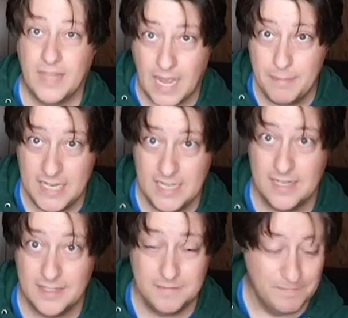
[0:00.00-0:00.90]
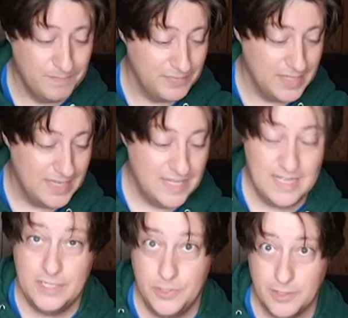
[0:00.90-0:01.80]
I'm an idiot.
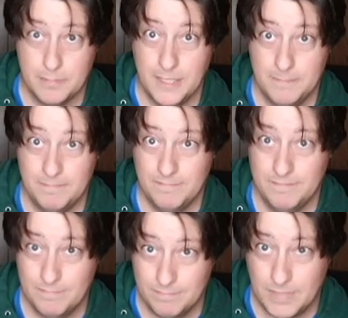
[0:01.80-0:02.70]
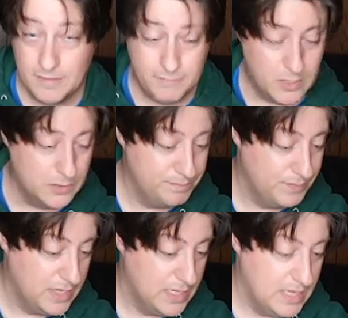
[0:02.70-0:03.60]
They took me. My fault.
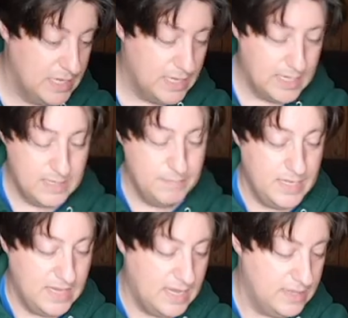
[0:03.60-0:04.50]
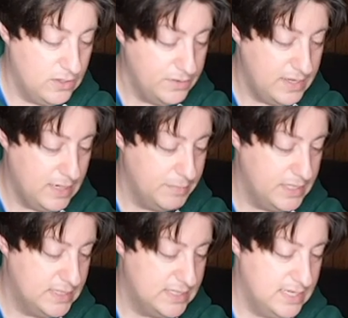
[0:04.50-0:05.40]
The only thing I'm going
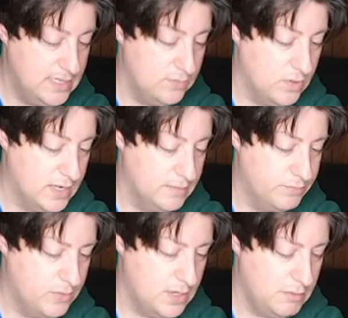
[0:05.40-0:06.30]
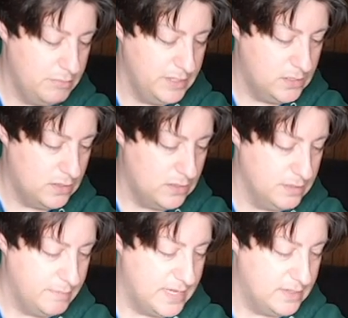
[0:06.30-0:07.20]
to say to where I can probably call
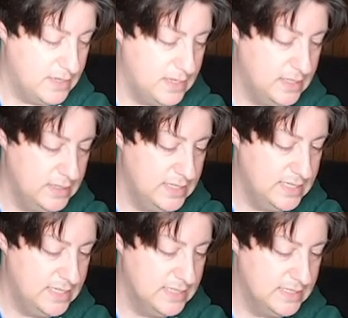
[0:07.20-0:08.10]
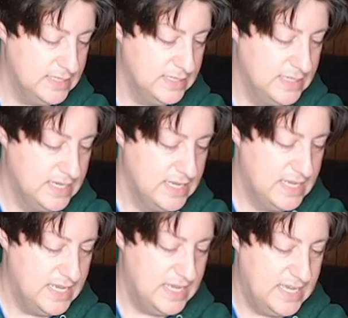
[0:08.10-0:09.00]
them out on is
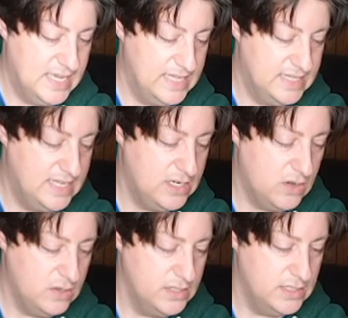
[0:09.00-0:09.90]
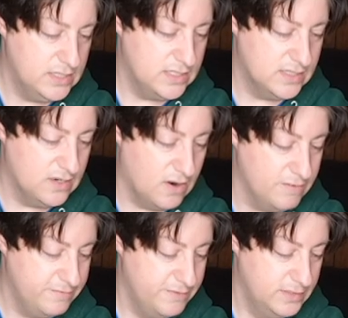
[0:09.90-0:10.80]
that they called it a
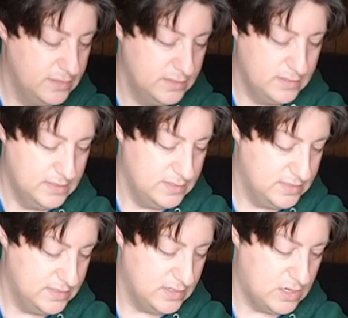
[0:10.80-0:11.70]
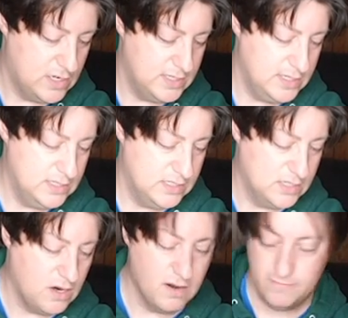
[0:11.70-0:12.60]
scarf. Haunted
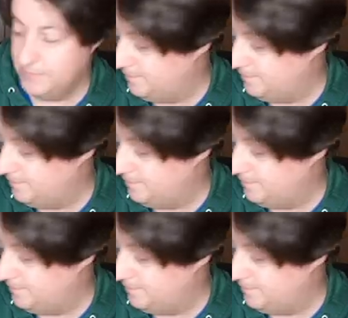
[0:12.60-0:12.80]
scarf.